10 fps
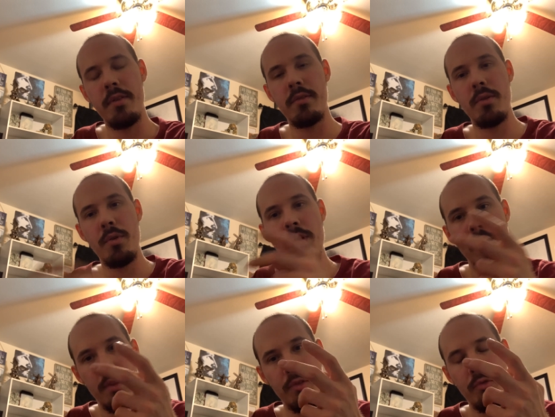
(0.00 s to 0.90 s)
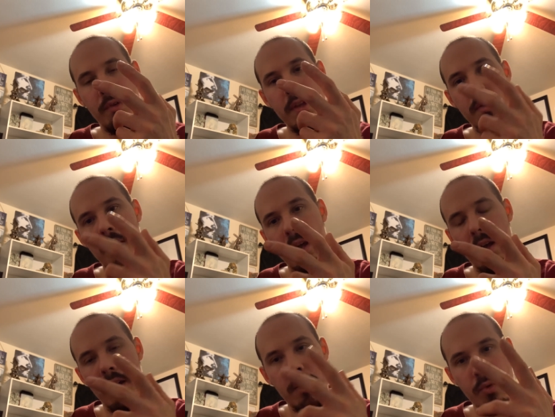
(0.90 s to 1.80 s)
And so the three
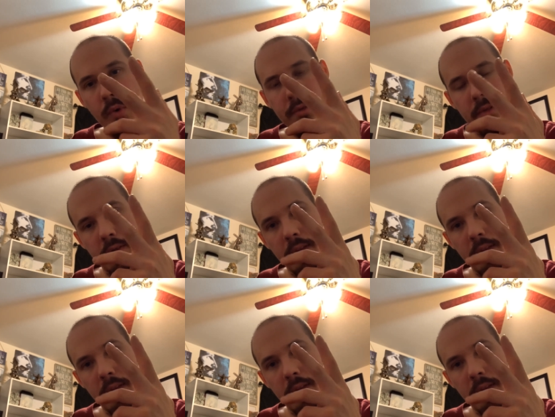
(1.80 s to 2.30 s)
uh, wills of